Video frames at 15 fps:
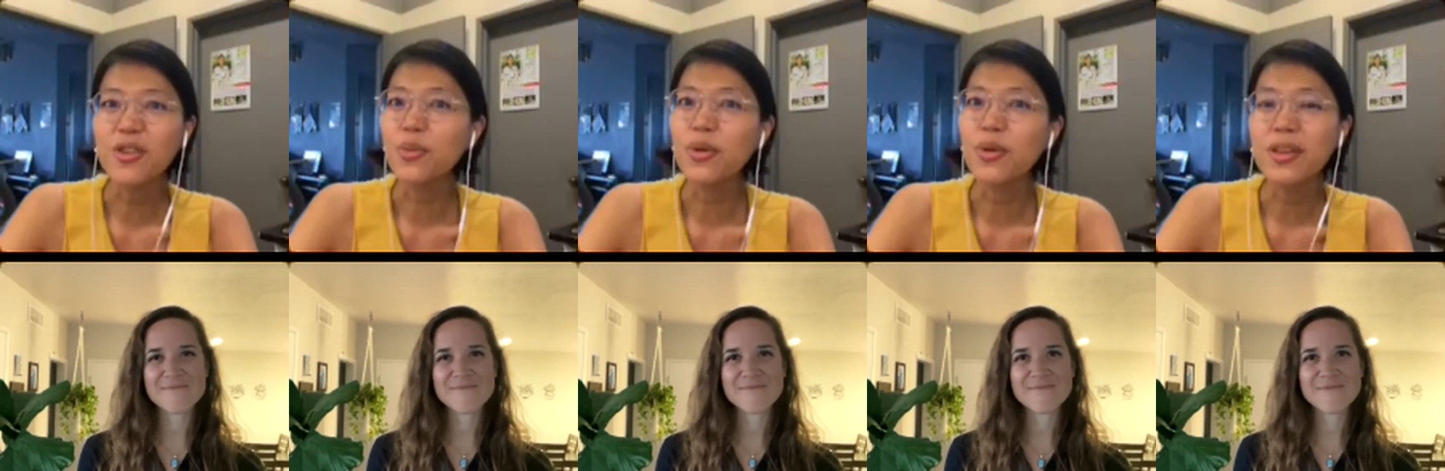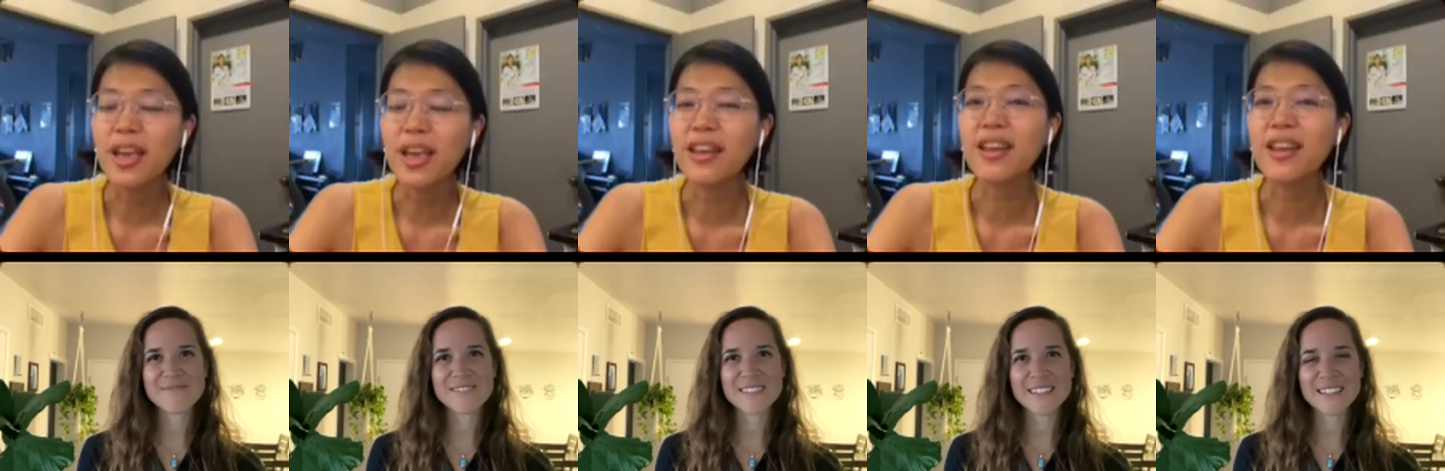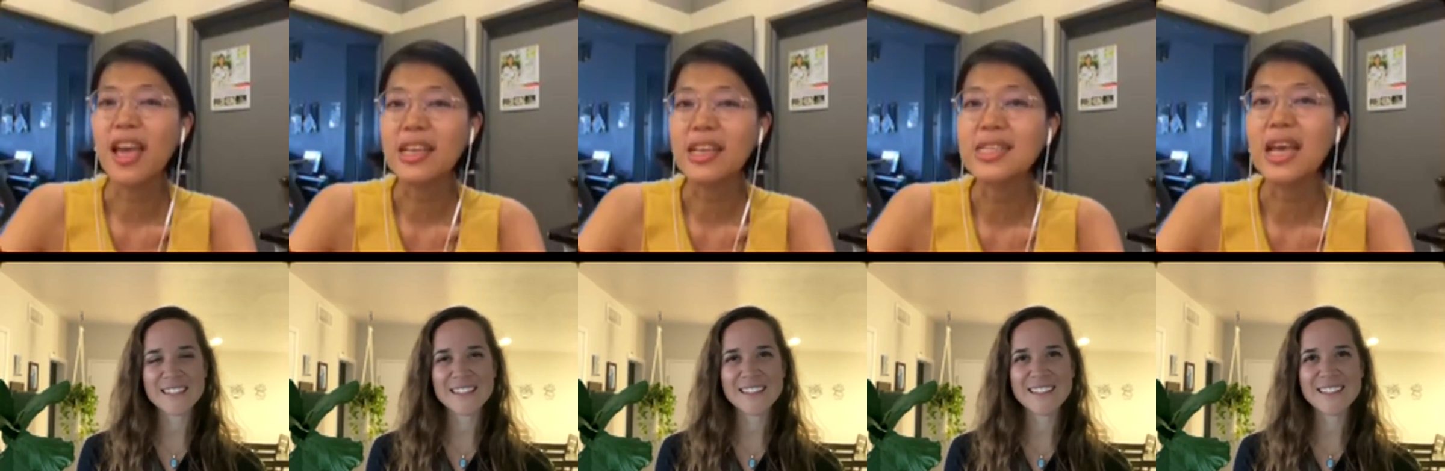Speaker 1: You won't get the
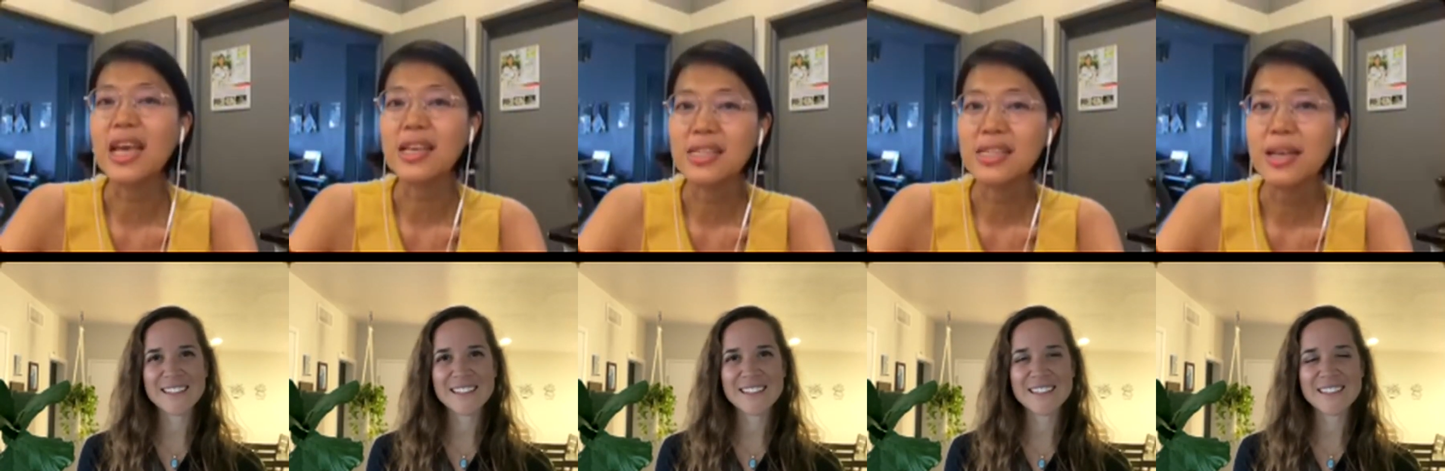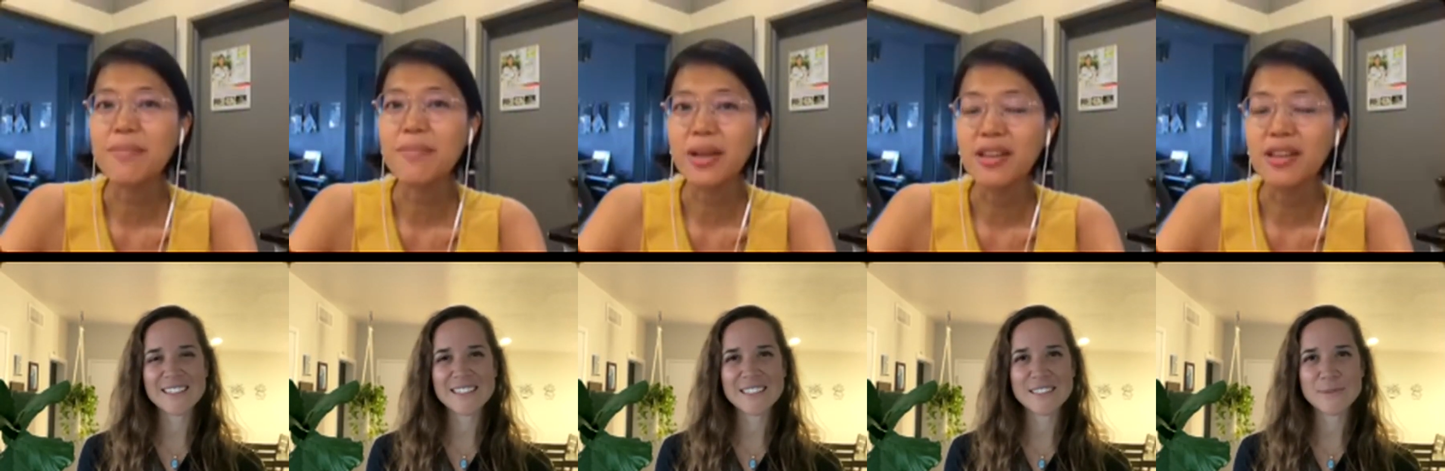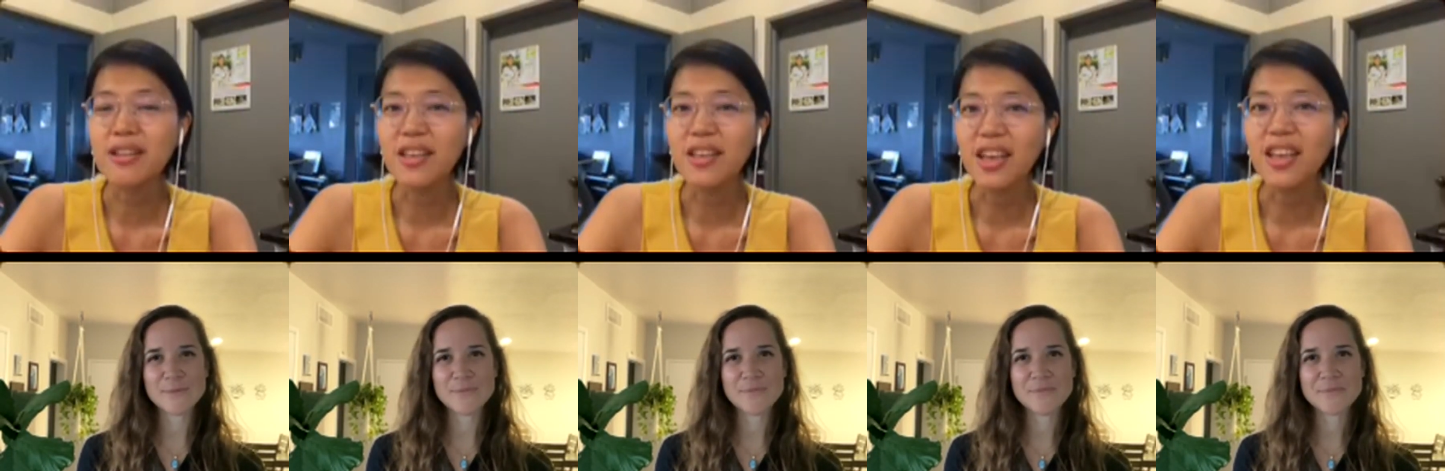exact same
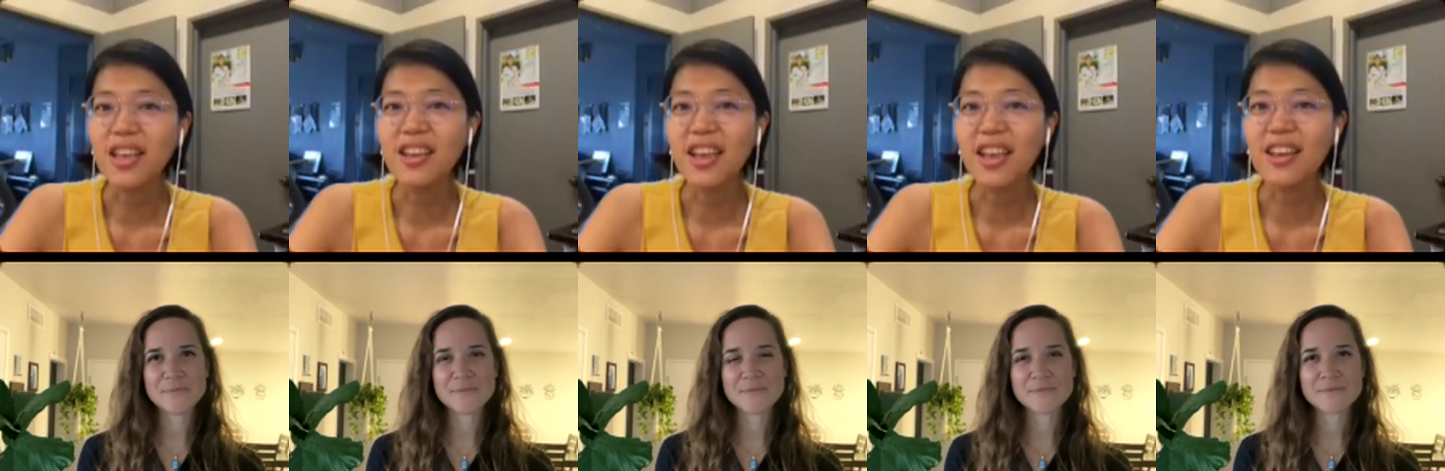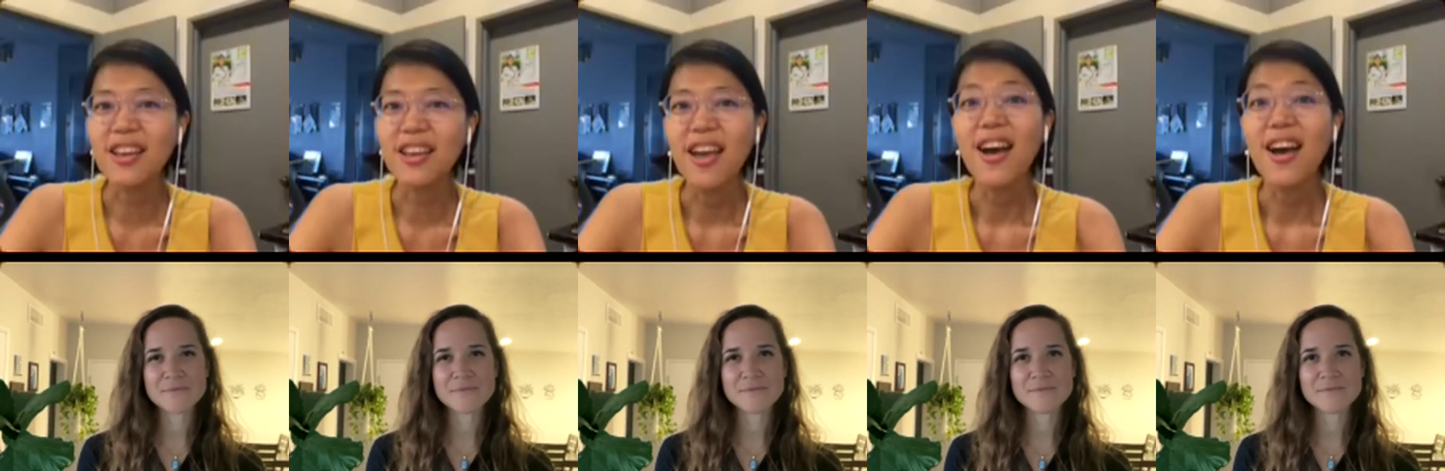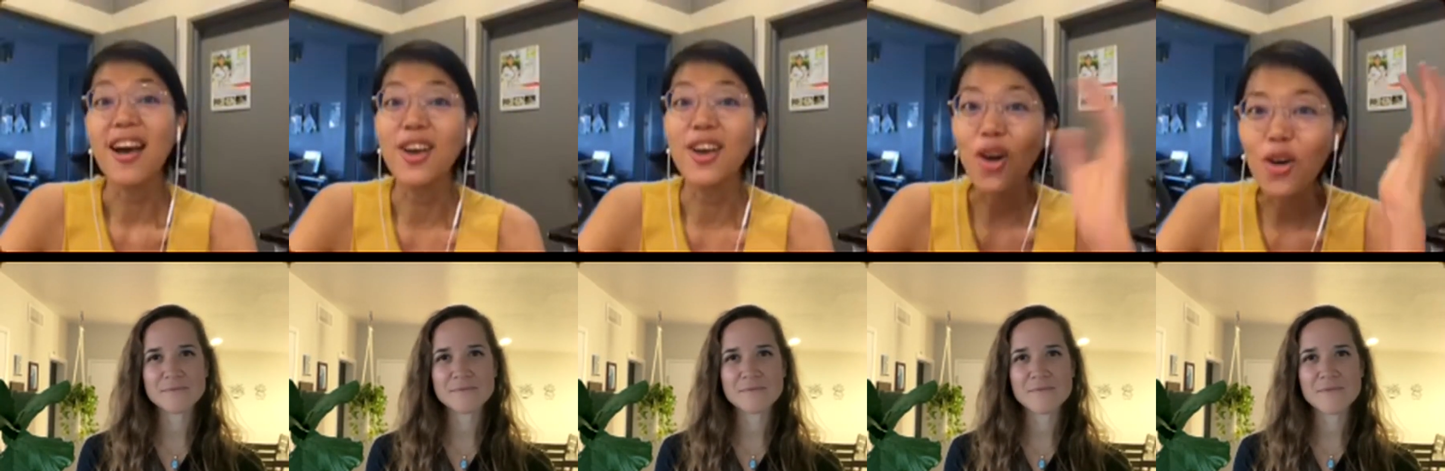bundle again. And
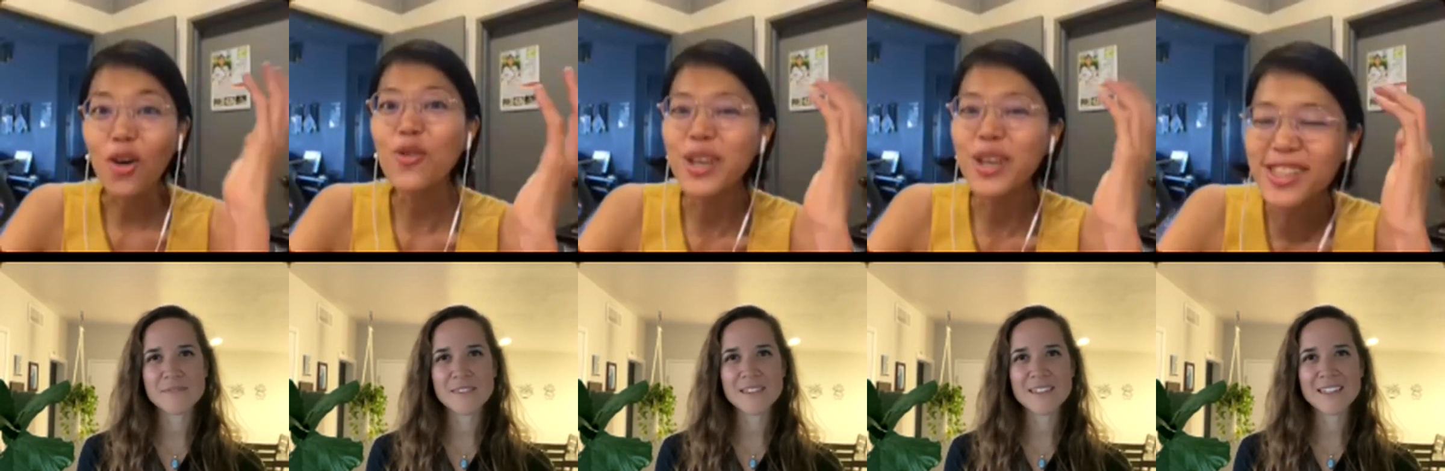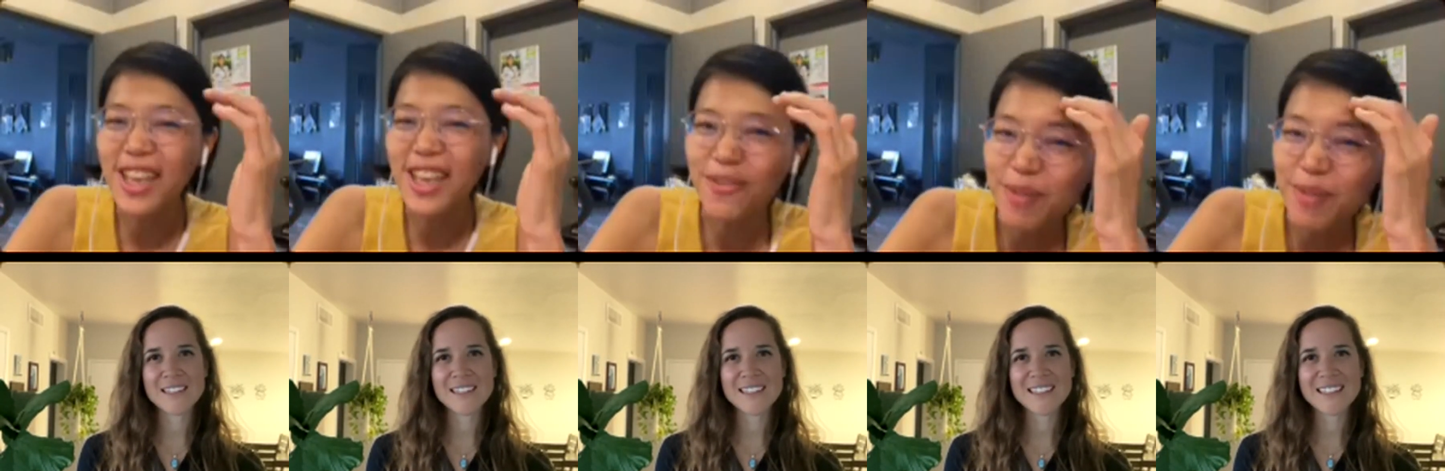I always have